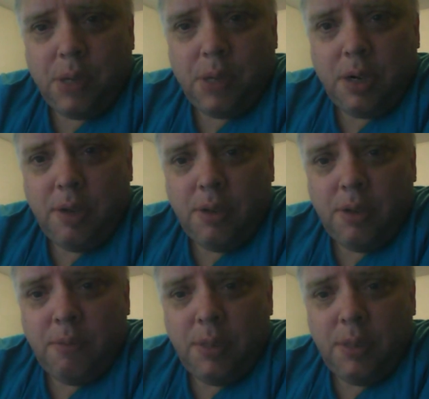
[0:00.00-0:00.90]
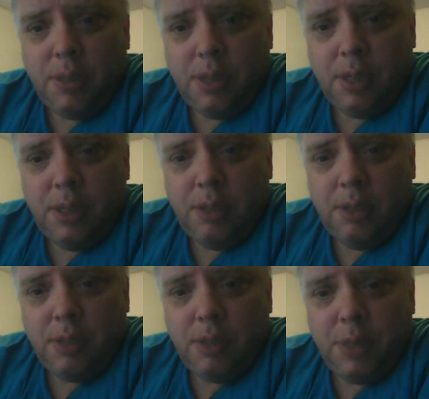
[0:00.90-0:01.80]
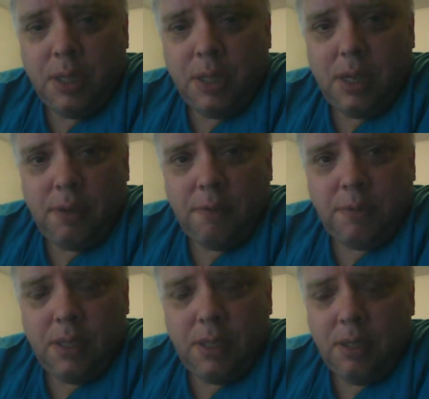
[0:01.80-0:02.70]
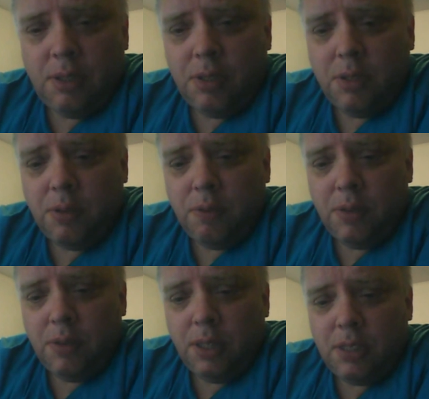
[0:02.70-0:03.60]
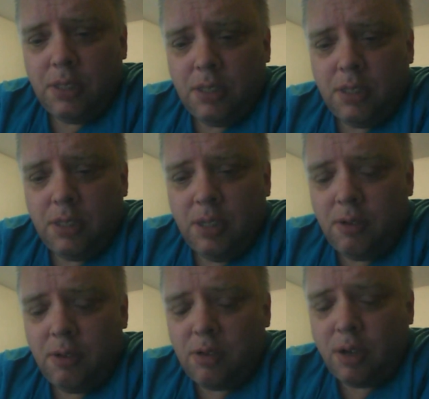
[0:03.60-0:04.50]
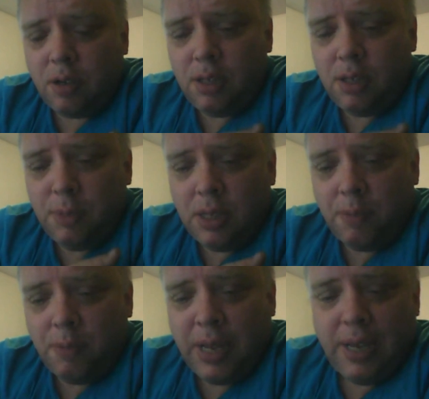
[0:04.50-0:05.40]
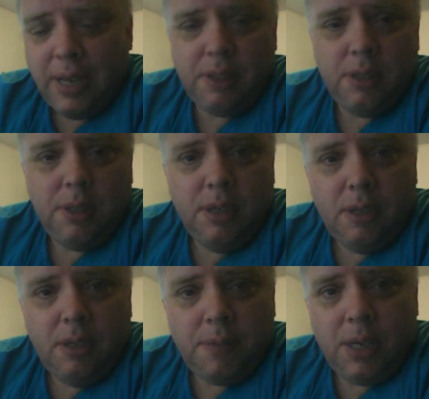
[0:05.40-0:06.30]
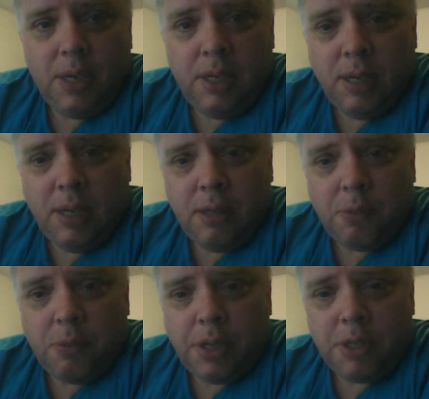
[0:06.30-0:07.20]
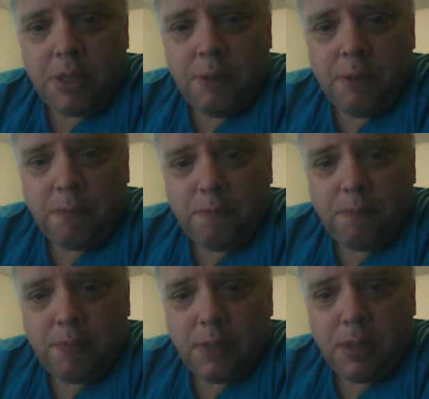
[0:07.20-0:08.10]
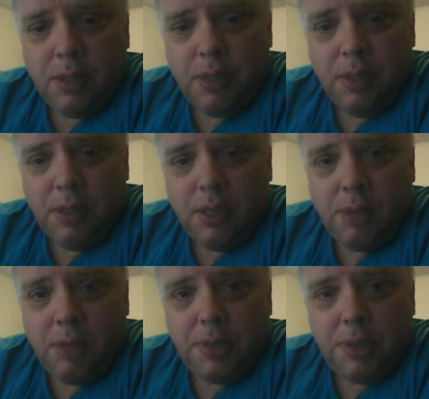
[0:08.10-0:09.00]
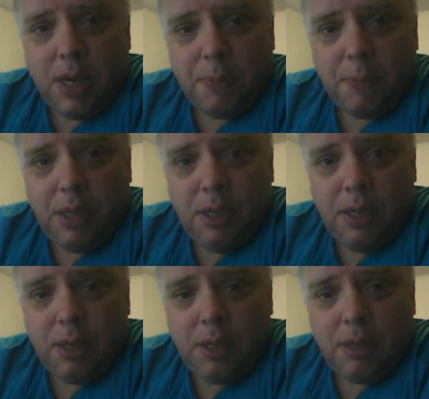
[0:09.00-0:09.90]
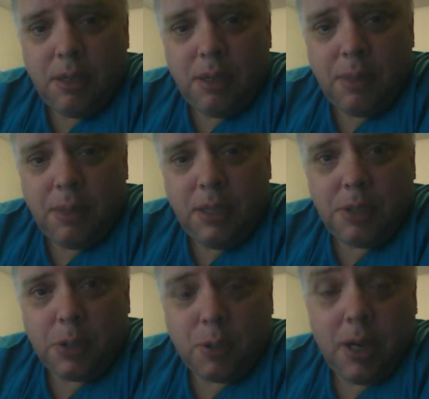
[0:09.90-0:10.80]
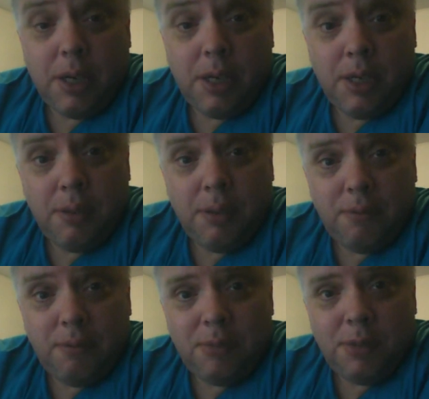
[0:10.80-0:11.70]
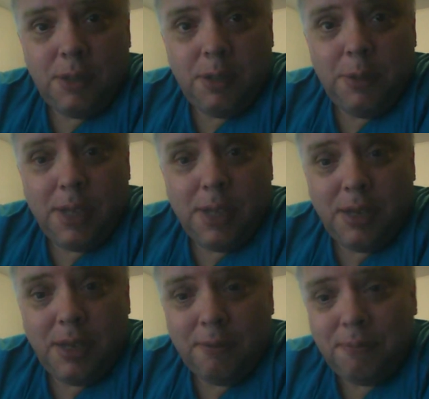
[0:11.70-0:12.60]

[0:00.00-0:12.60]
part of them that needs to be alive, that needs to at least start them on the path getting out of depression. I'm just happy I'm at least trying to do that.